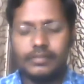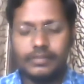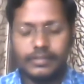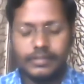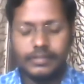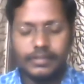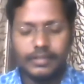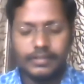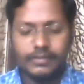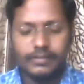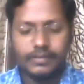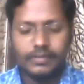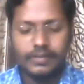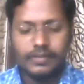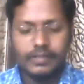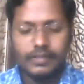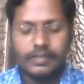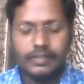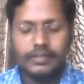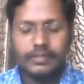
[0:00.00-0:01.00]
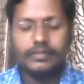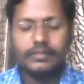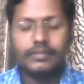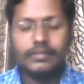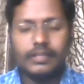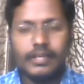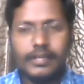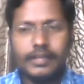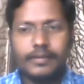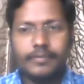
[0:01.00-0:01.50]
theory,
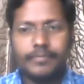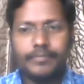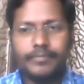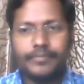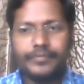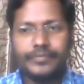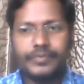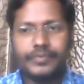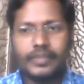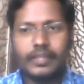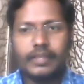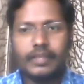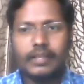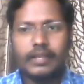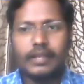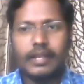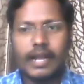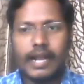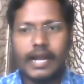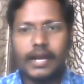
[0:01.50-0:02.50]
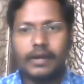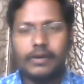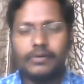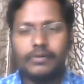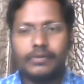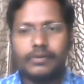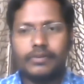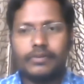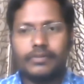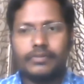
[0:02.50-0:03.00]
they have
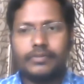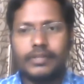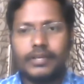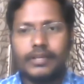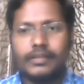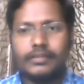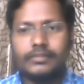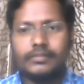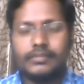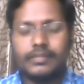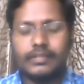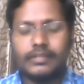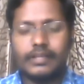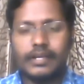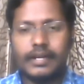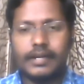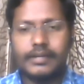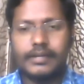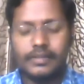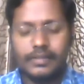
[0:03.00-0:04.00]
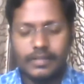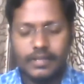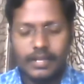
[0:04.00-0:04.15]
or they say that